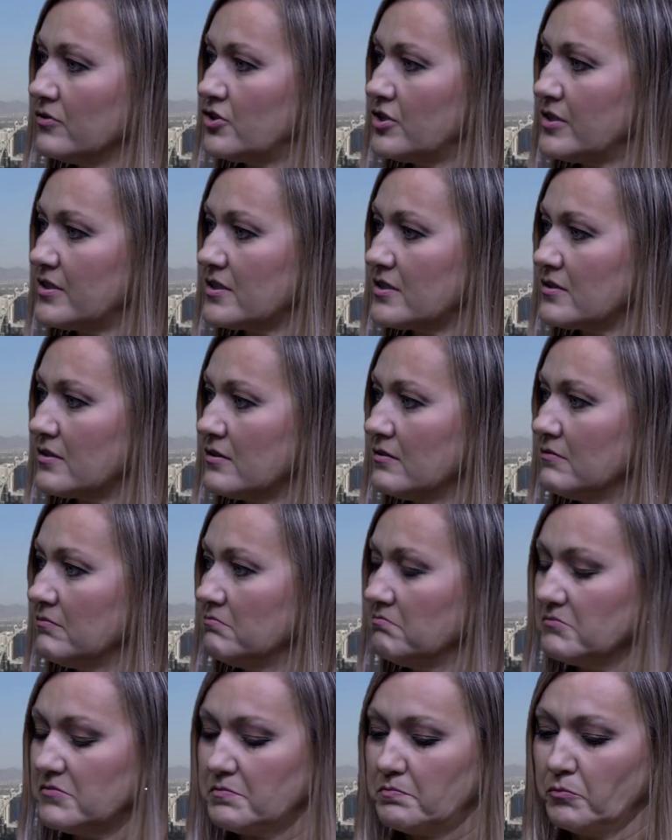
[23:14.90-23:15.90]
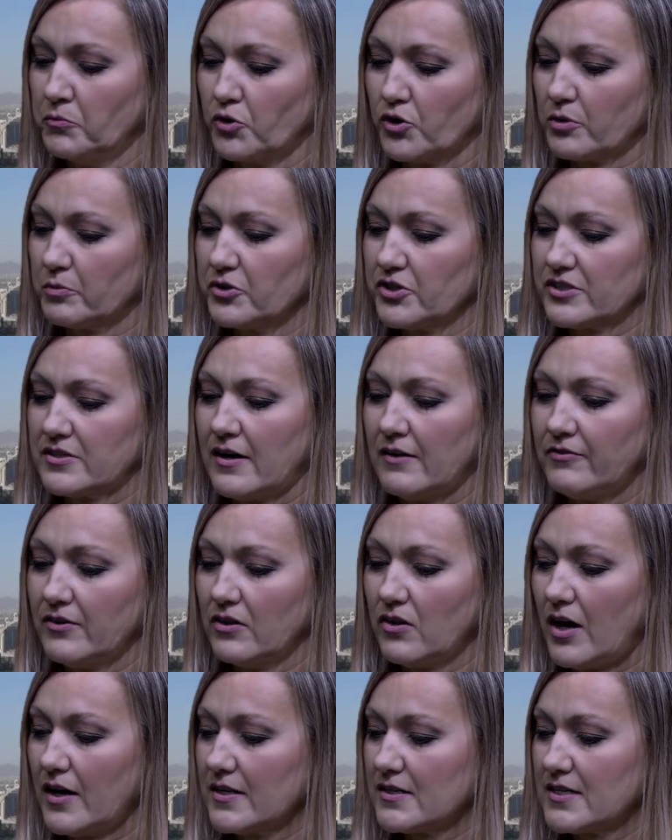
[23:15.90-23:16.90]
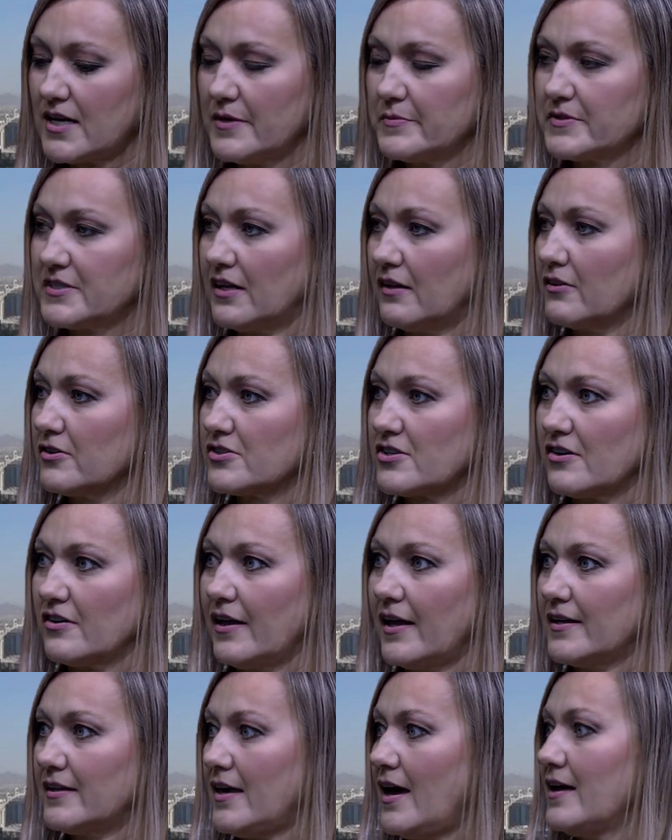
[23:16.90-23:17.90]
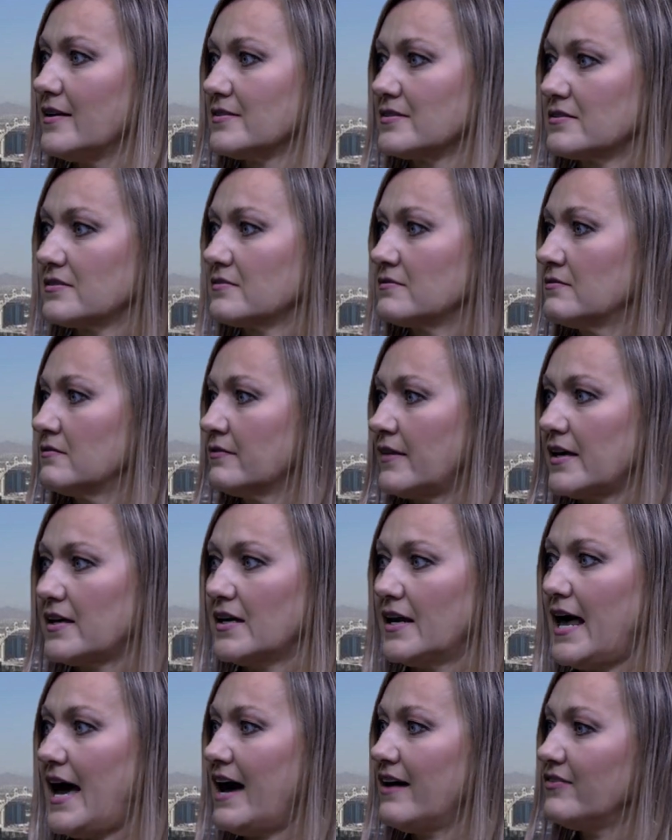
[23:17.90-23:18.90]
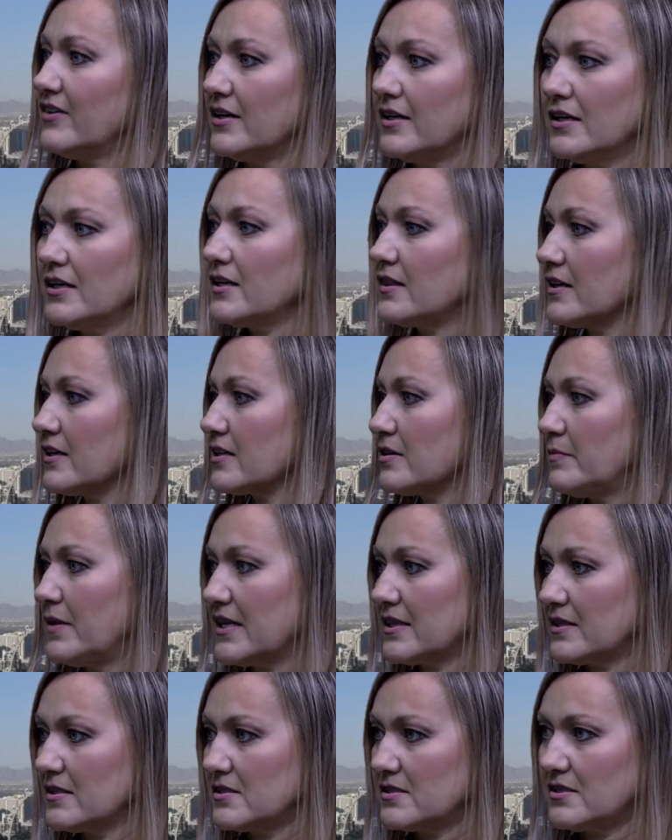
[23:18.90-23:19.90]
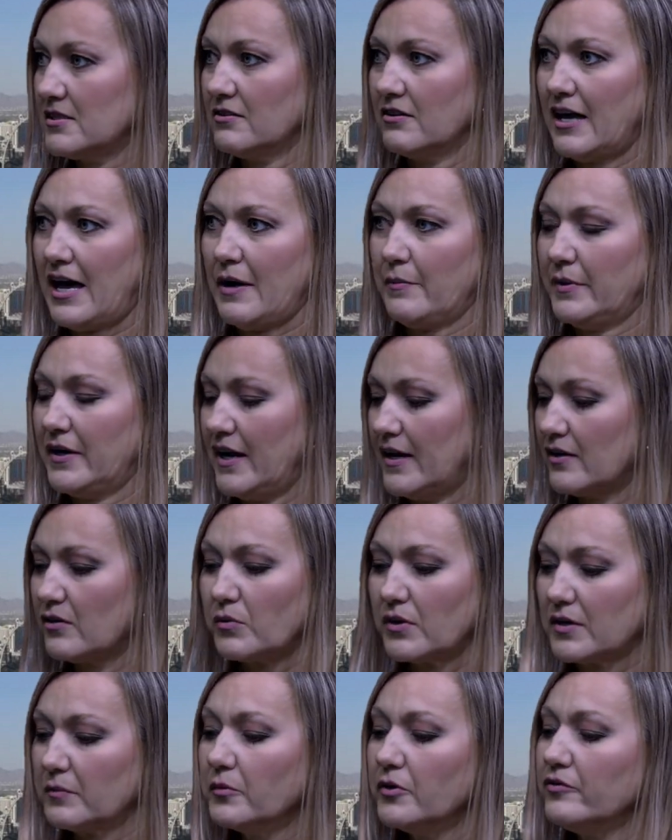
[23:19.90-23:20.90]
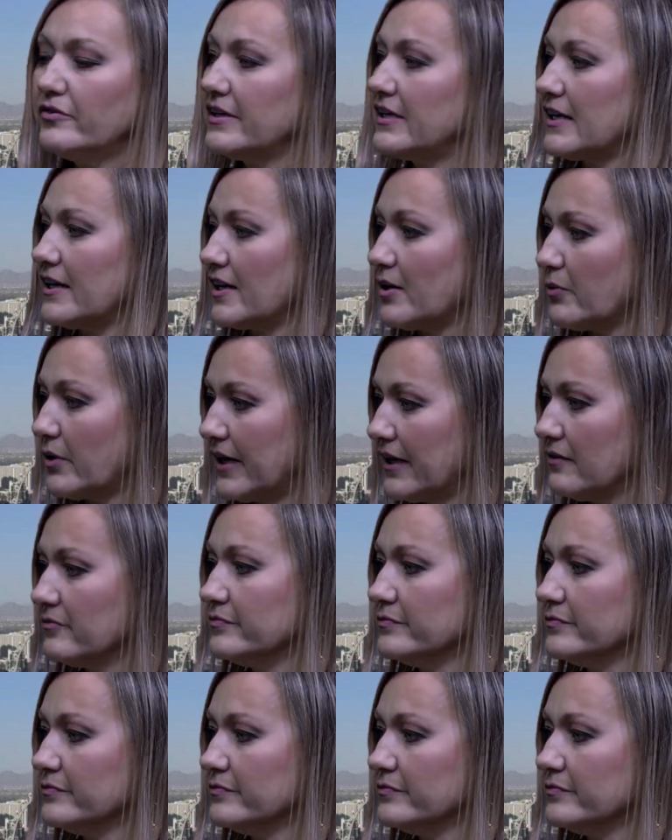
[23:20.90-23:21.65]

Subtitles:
just normal stuff, a lot of times sellers are like, yes, they can have it. Anything to make this deal happen. I don't want to move it anyway.